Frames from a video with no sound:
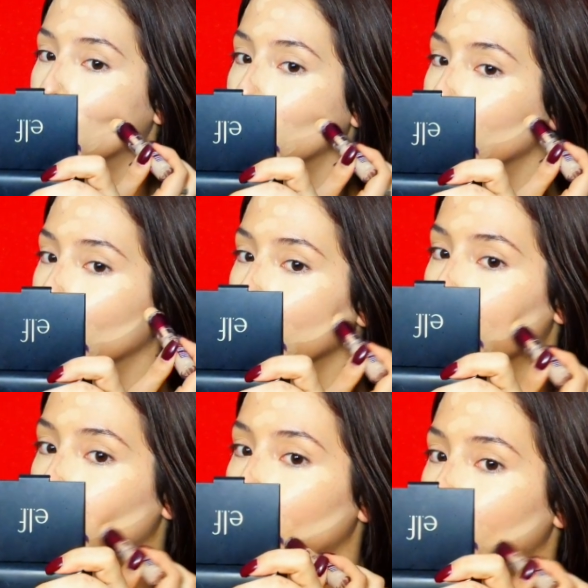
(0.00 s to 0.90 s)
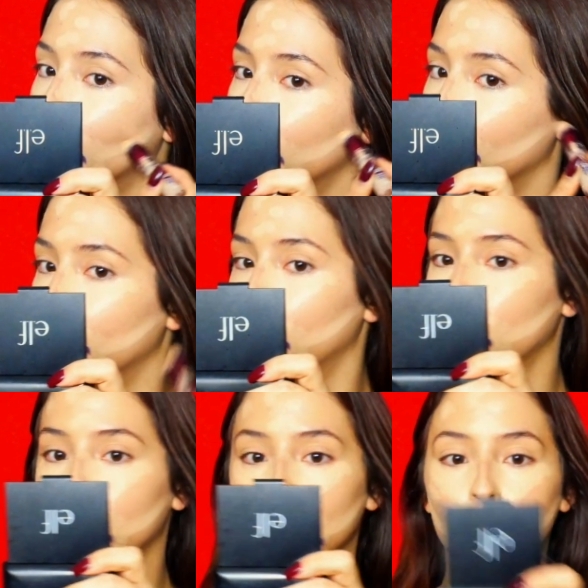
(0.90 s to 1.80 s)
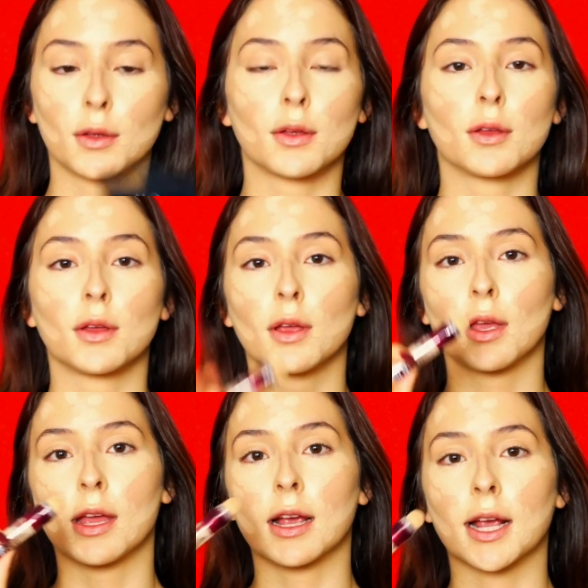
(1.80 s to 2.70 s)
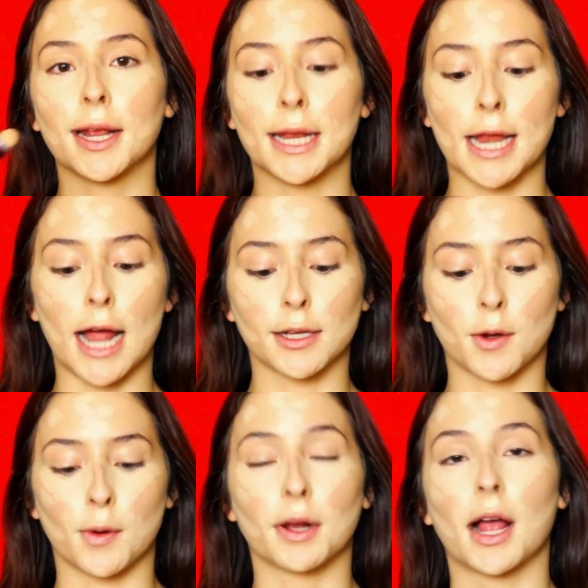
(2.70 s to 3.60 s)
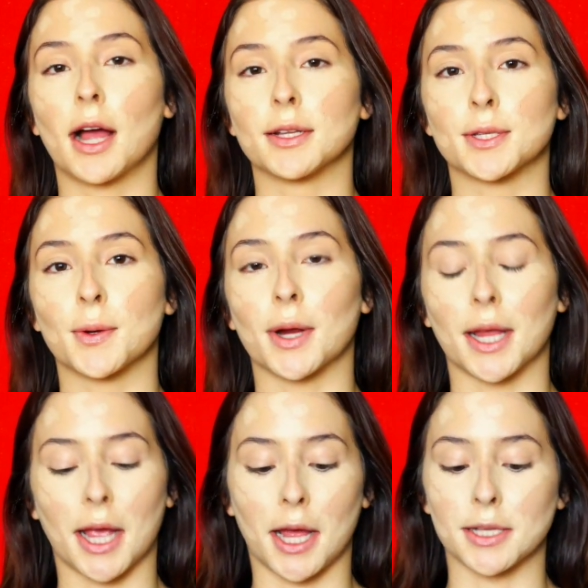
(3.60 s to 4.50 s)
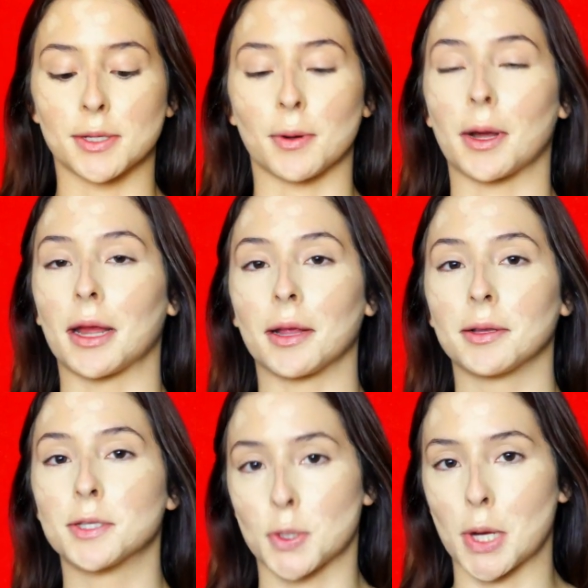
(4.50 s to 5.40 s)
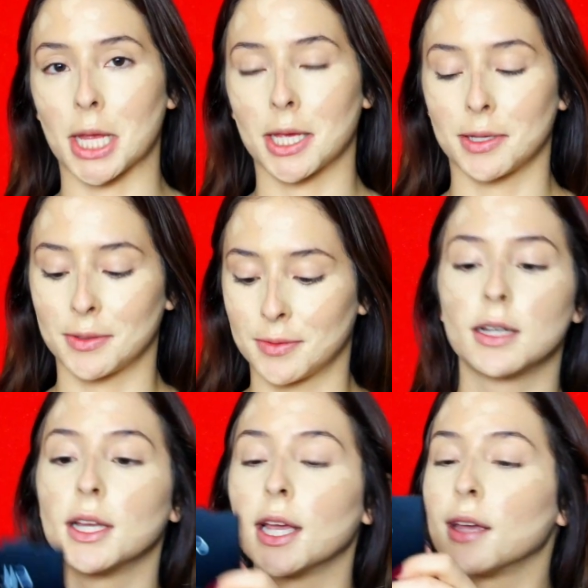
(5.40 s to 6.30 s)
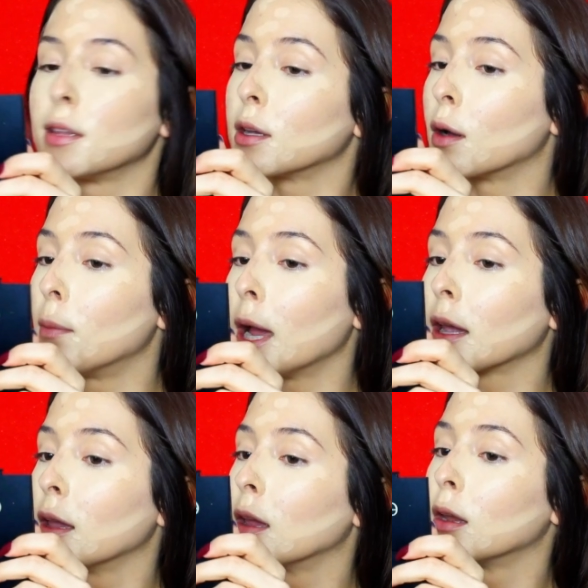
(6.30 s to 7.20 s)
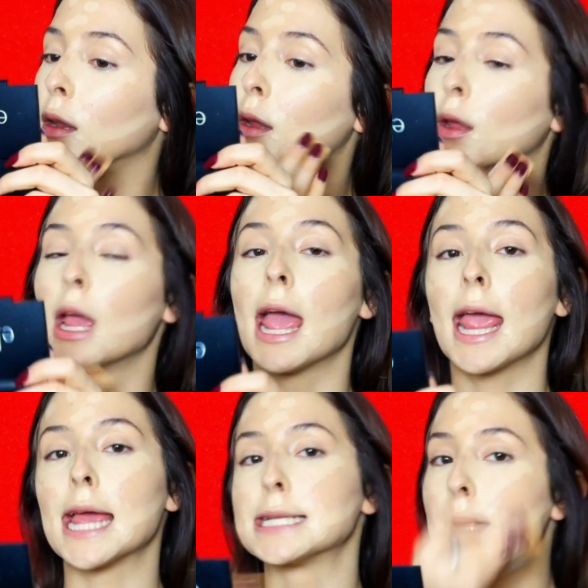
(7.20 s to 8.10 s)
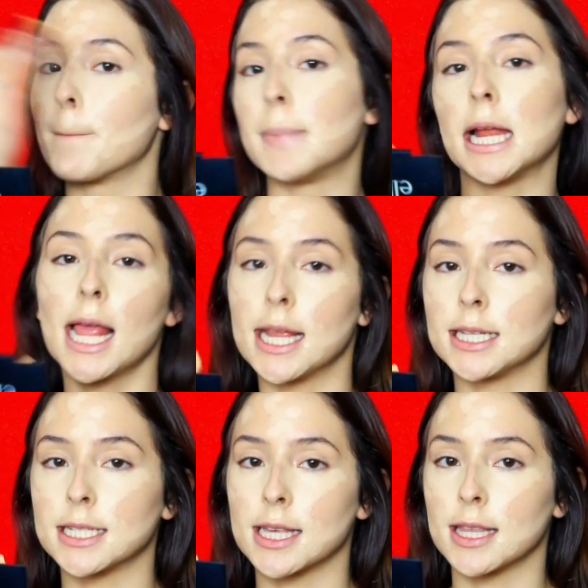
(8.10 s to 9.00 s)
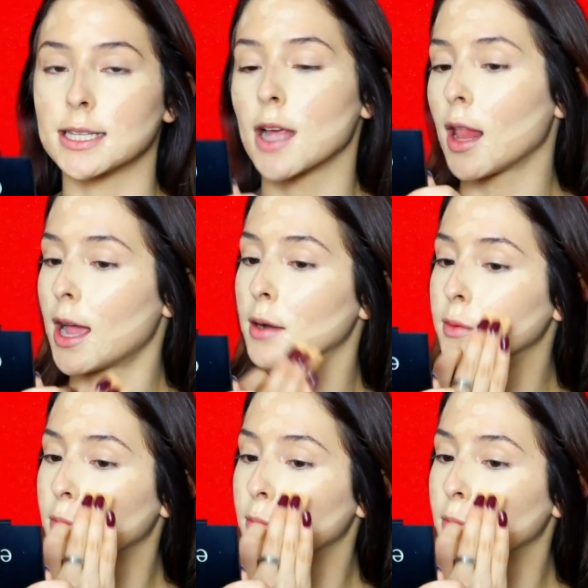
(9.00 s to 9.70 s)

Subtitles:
Another little not contouring trick. And then go back in and blend this all out.